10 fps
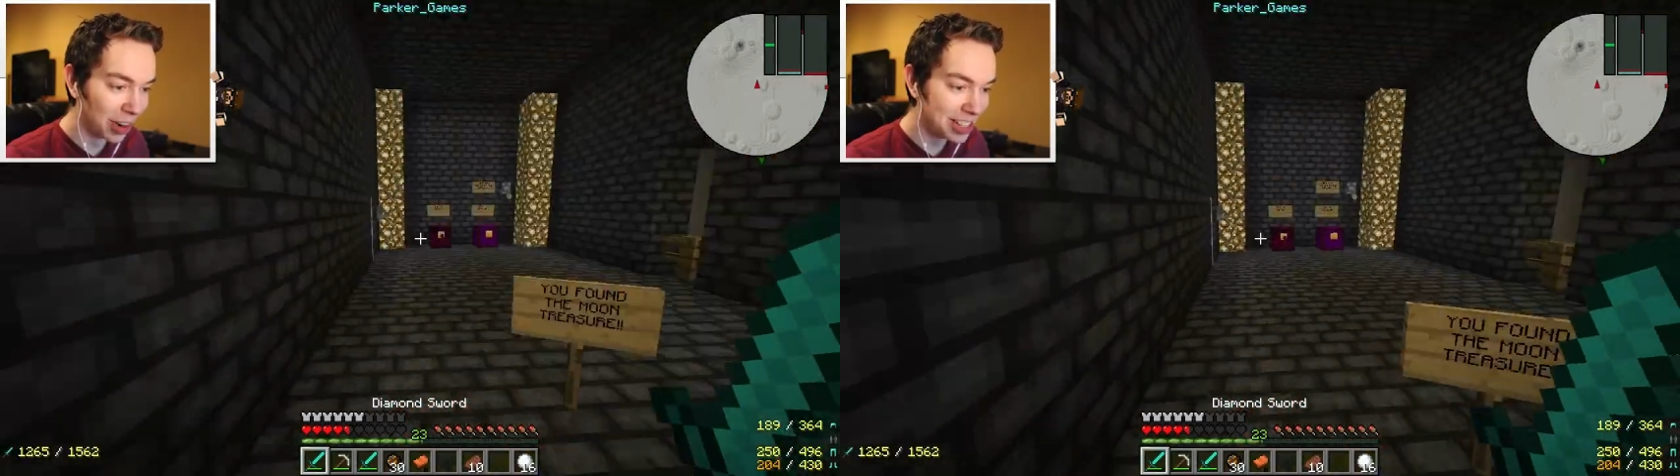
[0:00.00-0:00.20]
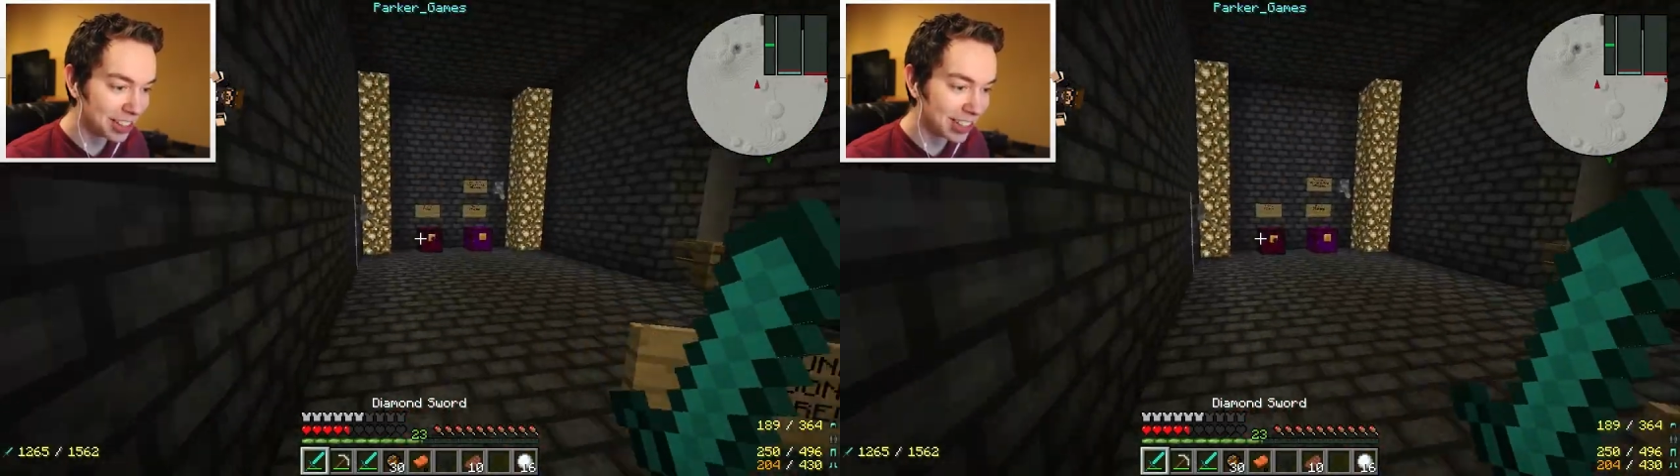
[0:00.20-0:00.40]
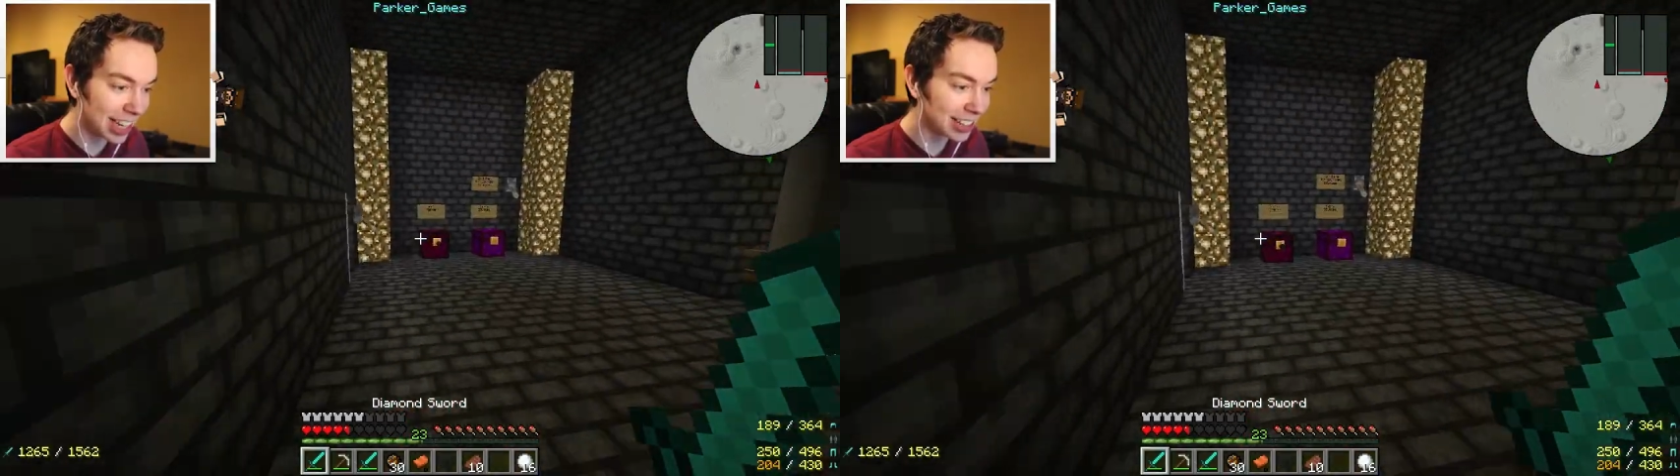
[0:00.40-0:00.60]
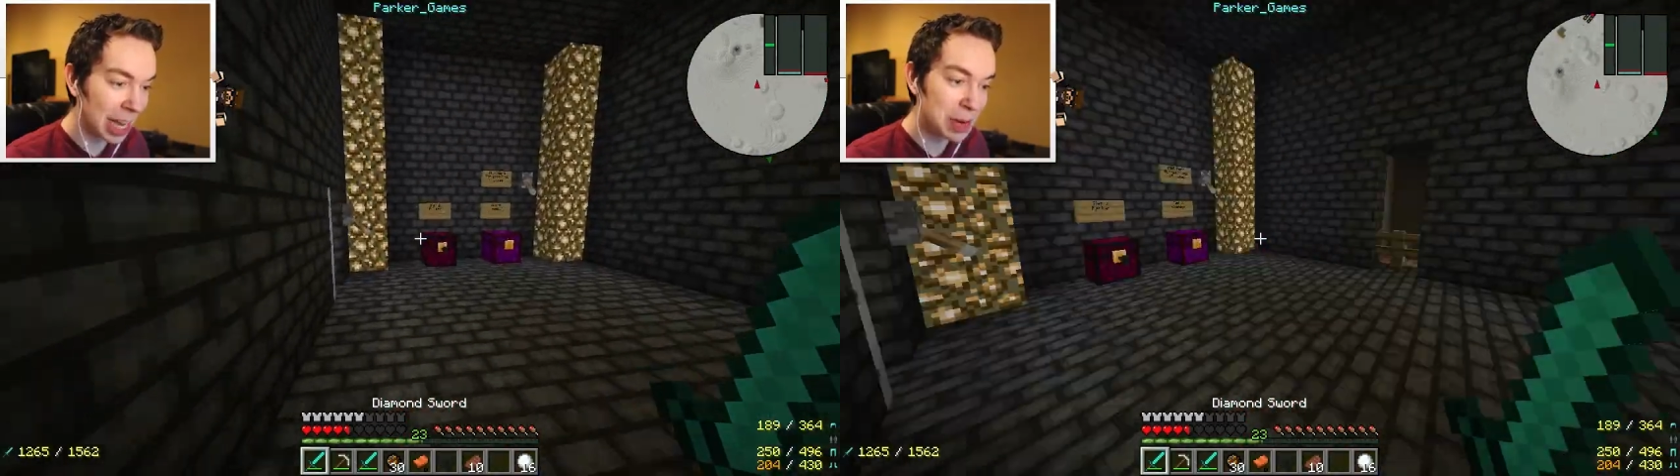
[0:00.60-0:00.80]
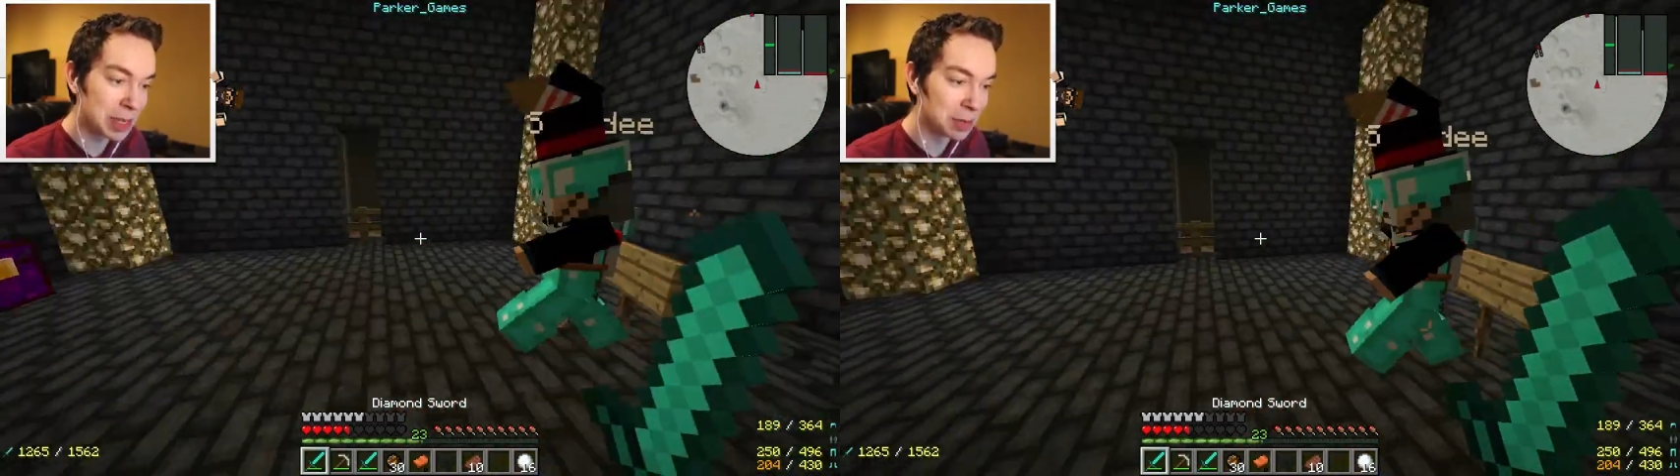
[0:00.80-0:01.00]
What is your gift? It's got
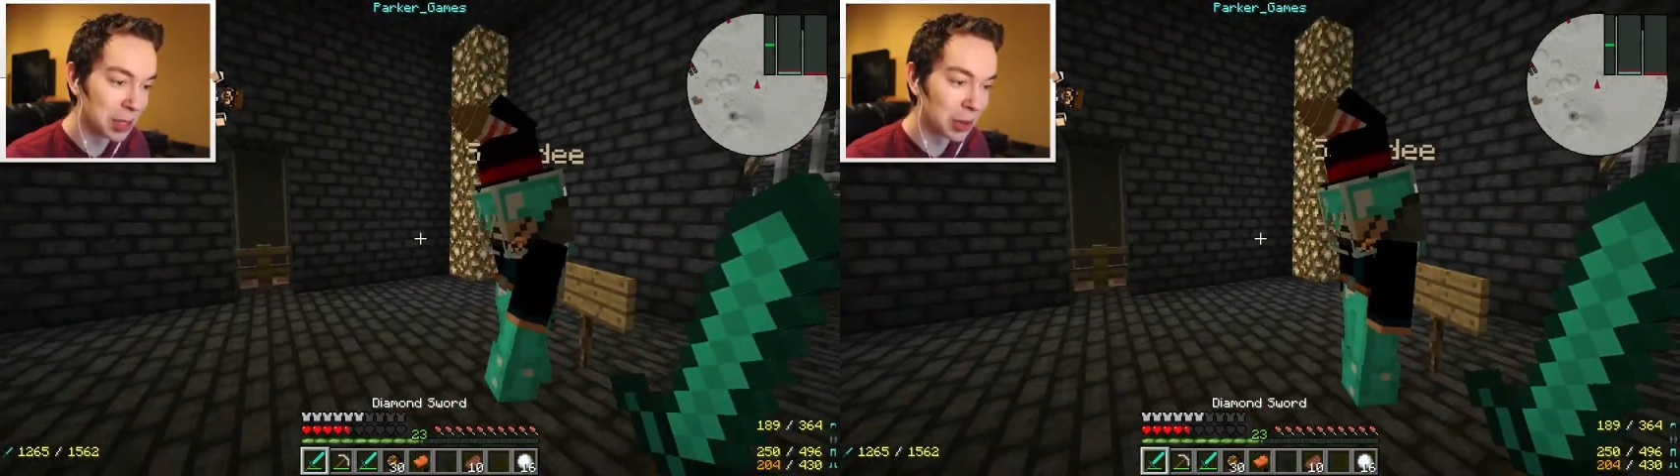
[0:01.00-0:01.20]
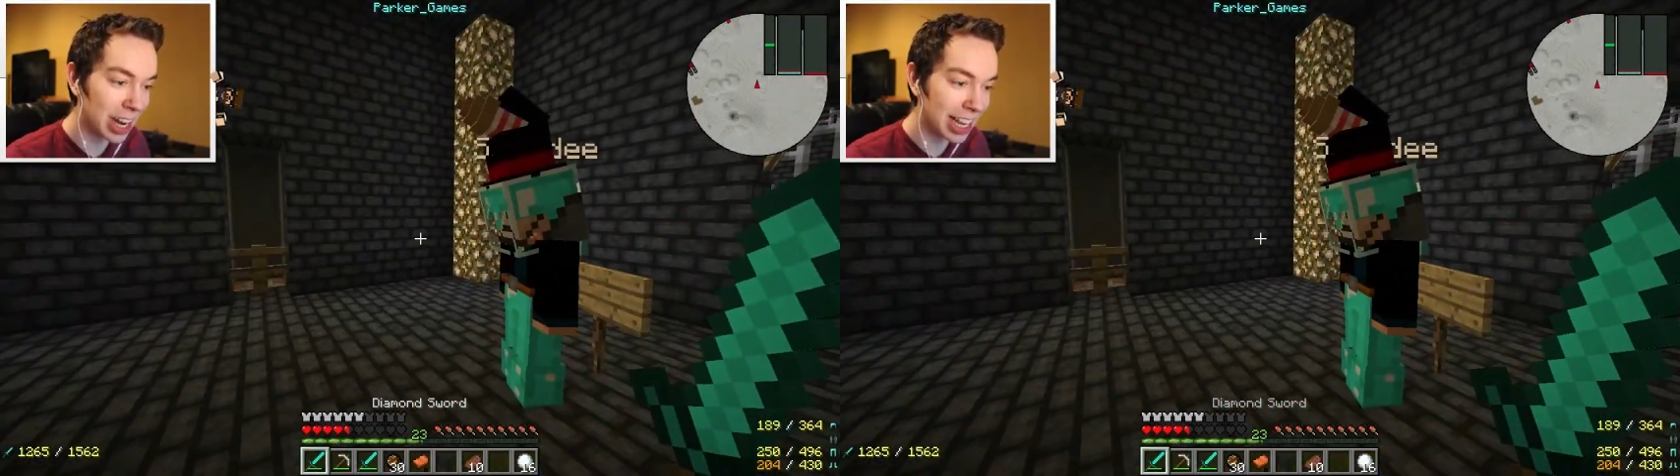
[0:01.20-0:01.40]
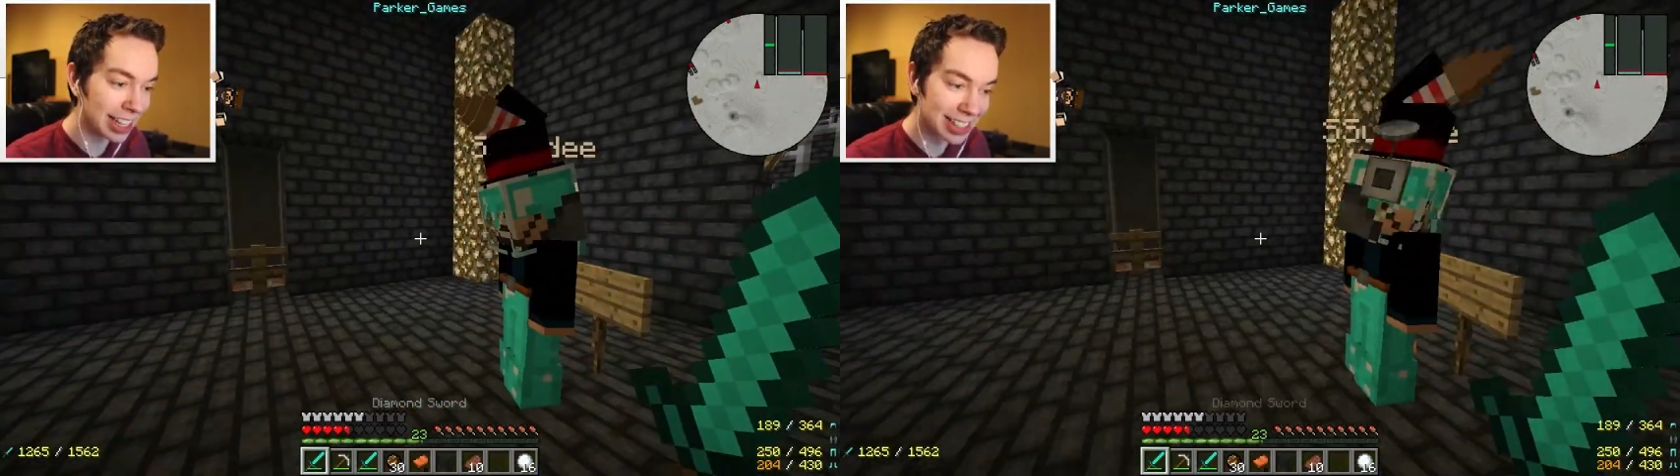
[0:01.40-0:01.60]
to be something great,